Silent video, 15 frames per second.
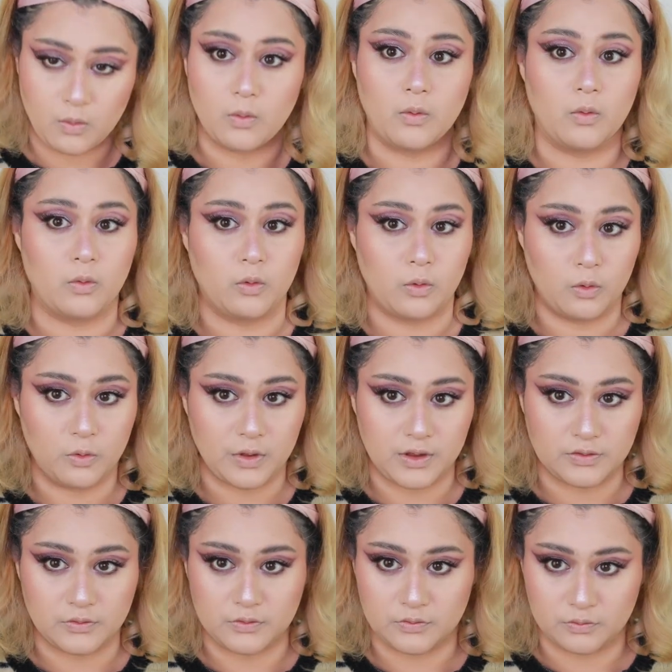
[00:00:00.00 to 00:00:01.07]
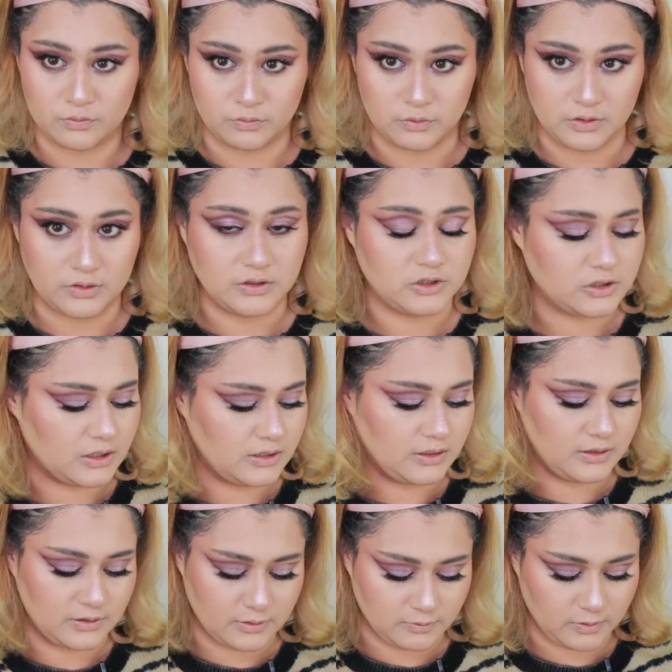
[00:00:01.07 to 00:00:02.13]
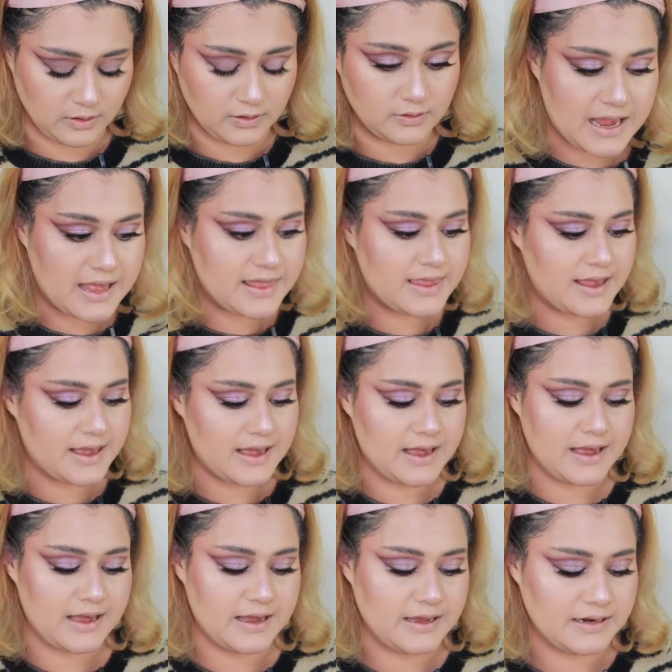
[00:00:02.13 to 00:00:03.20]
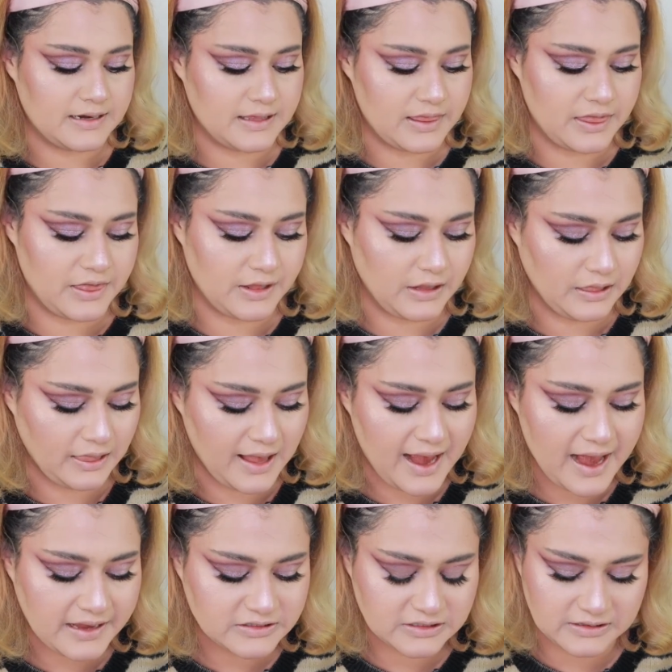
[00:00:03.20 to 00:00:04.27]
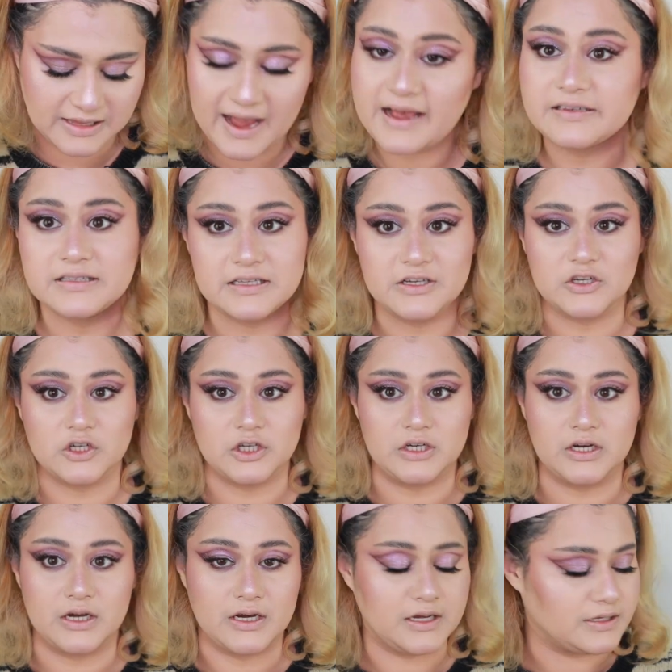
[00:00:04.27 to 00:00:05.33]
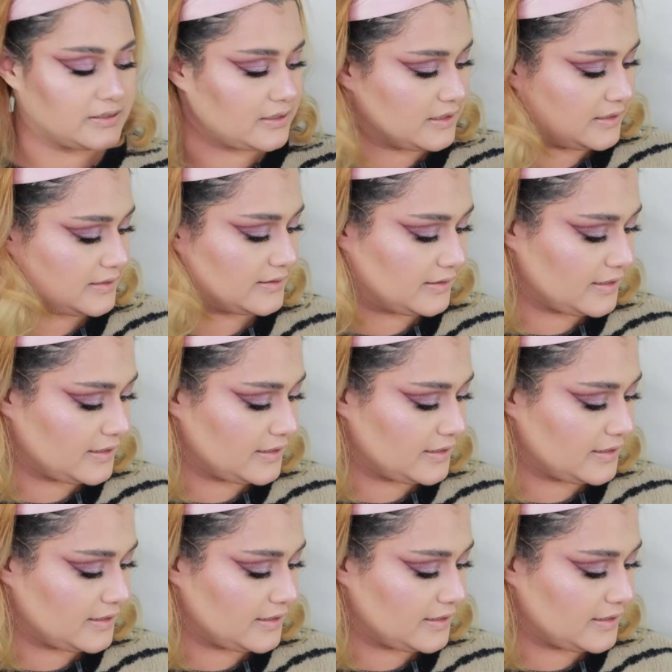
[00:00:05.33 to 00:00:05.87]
Whoa, that's really shiny, okay. And then the last thing she does is